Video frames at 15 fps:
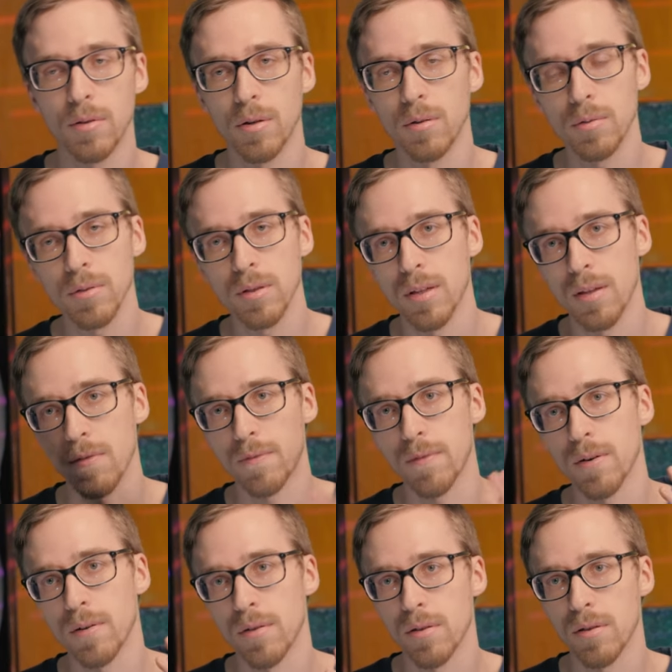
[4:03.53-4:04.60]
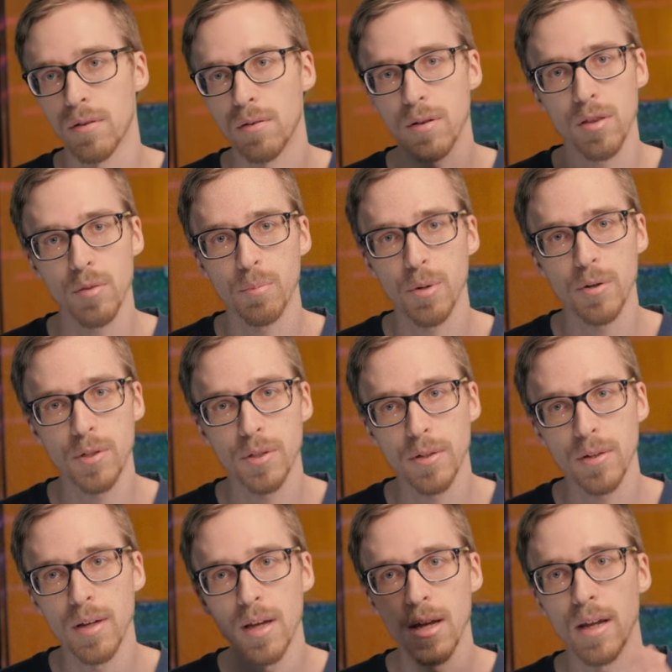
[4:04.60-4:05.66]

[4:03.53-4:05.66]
cold as far as your exposure,